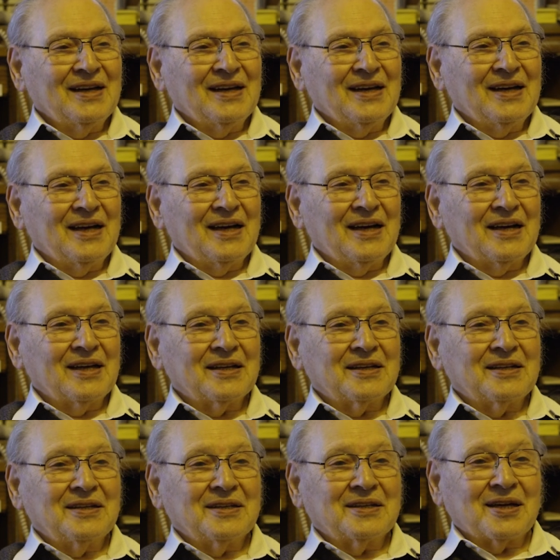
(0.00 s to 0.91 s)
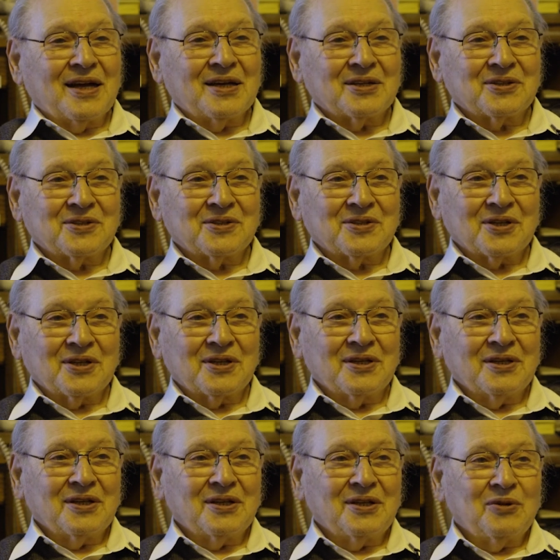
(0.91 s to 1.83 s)
And he cashes
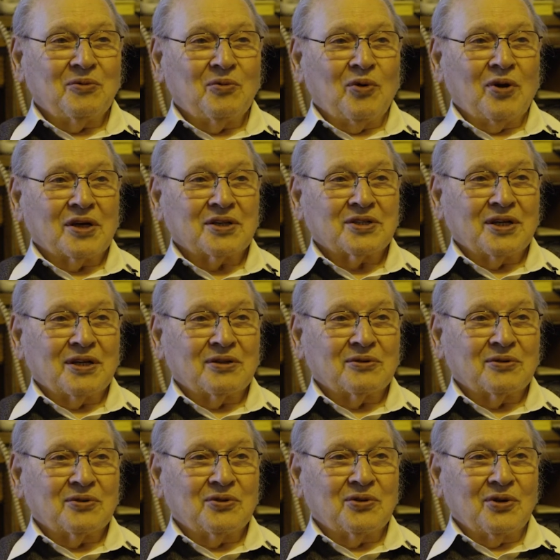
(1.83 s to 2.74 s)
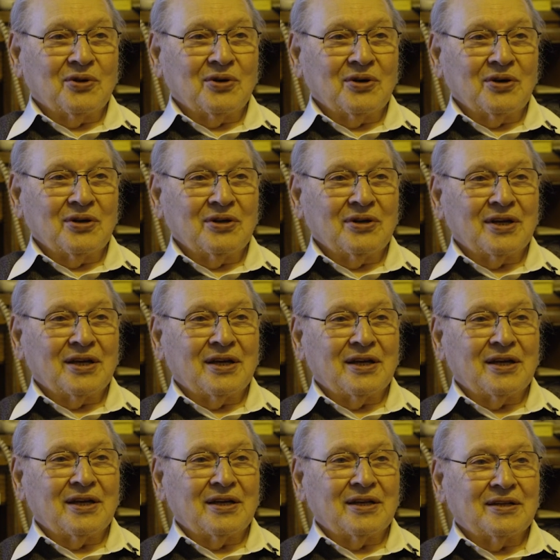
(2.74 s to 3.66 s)
in and he walks out the door,
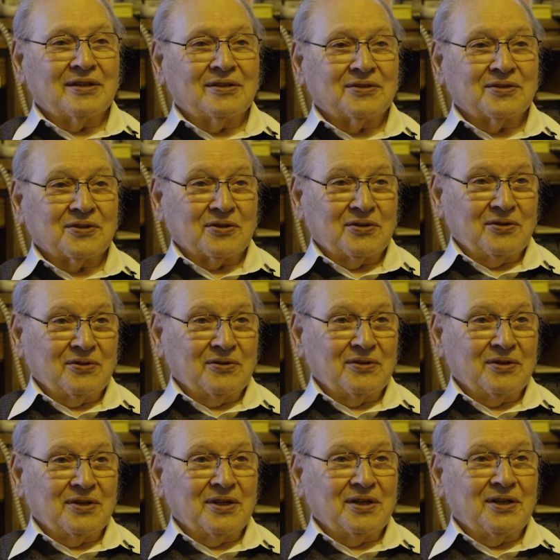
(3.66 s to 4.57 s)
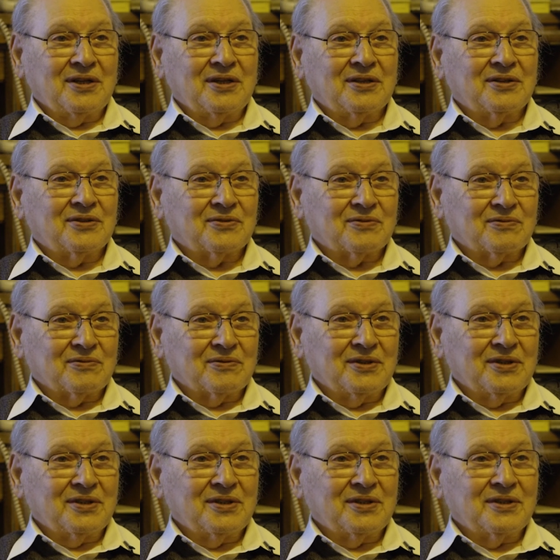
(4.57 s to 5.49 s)
and security has
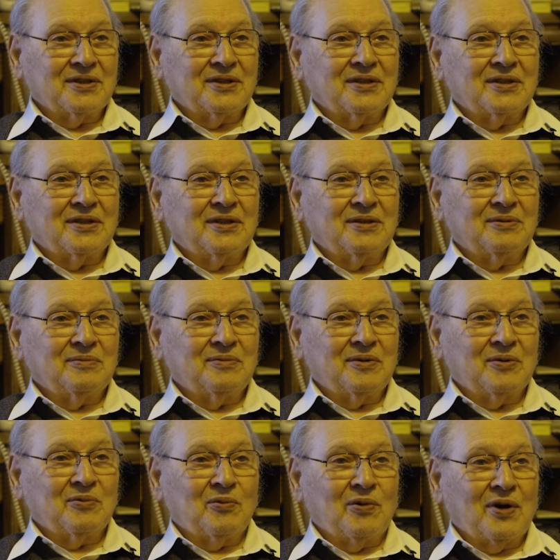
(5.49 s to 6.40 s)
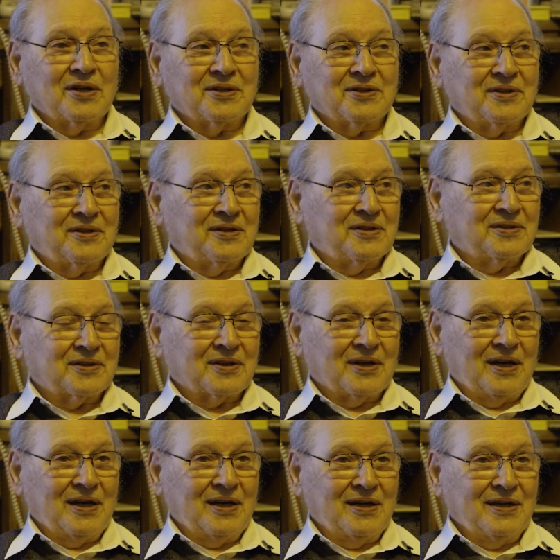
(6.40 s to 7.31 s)
really been watching this
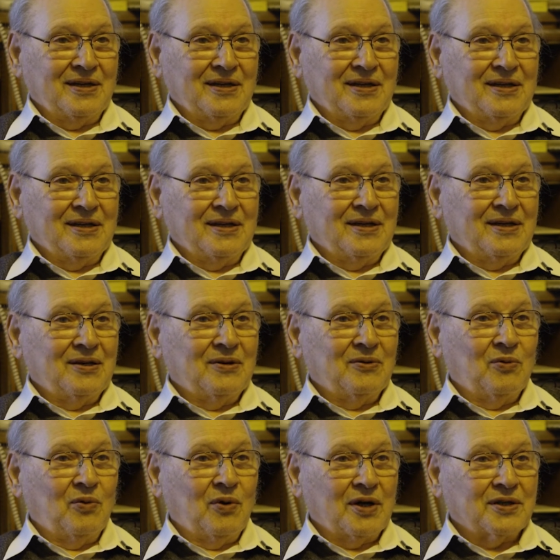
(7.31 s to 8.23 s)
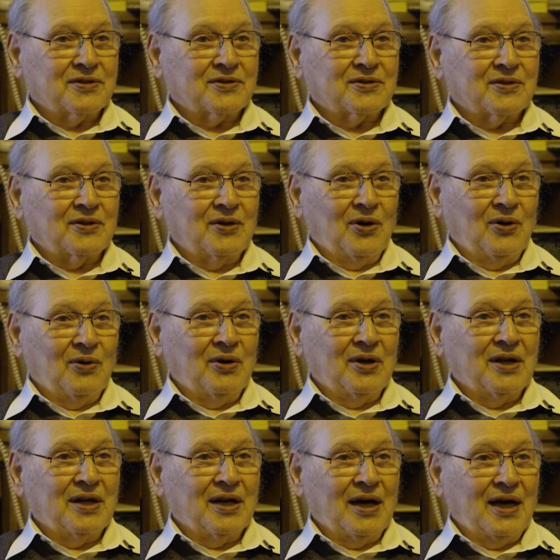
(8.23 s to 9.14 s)
guy. What's
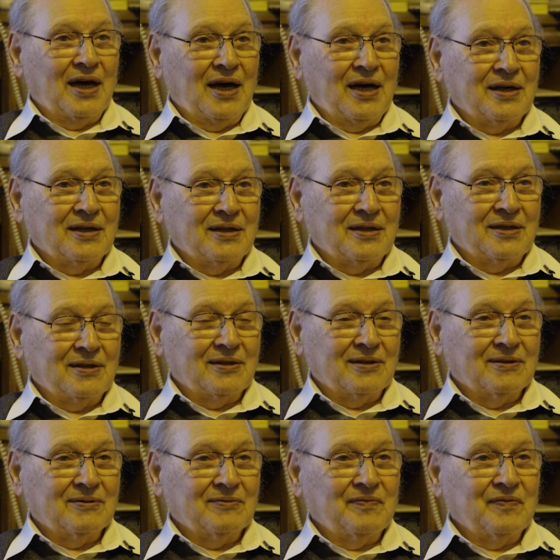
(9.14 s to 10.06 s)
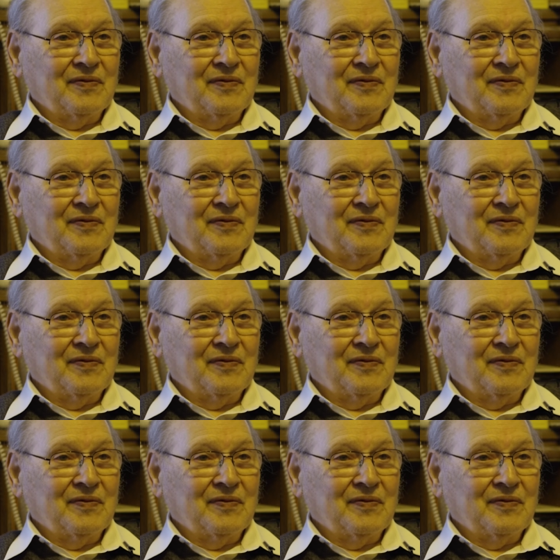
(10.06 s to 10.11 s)
going on here?